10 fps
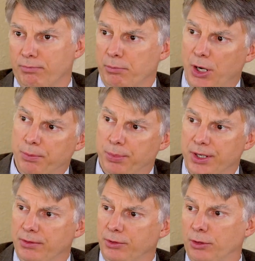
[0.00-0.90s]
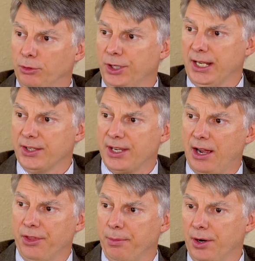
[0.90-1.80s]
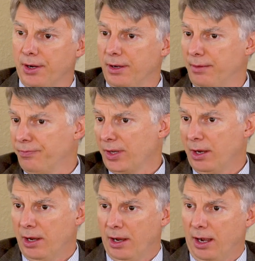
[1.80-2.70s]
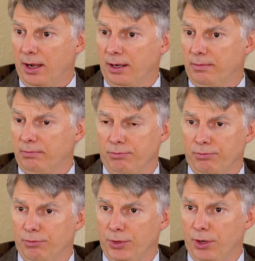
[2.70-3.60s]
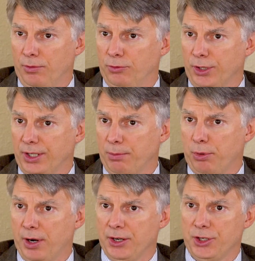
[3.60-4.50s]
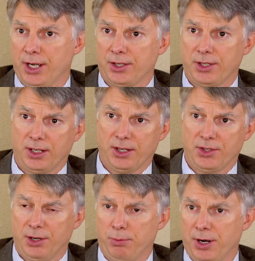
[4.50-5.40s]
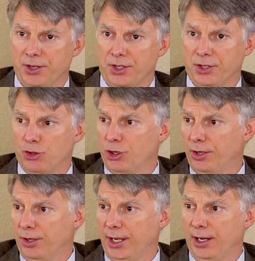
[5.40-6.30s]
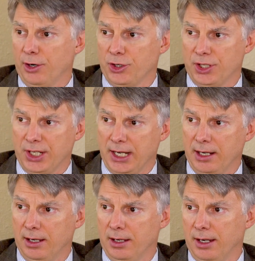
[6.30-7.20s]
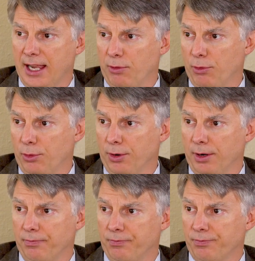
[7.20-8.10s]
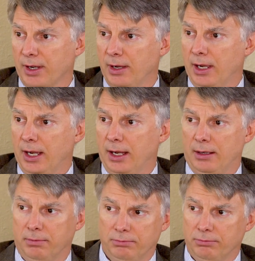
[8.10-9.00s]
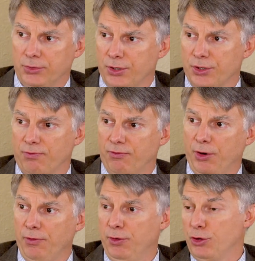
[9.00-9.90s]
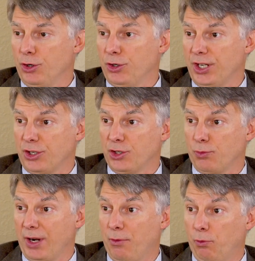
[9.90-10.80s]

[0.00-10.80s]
Looking in South America, looked at projects and considered projects in Chile, Argentina, Ecuador. So there's very few jurisdictions we're not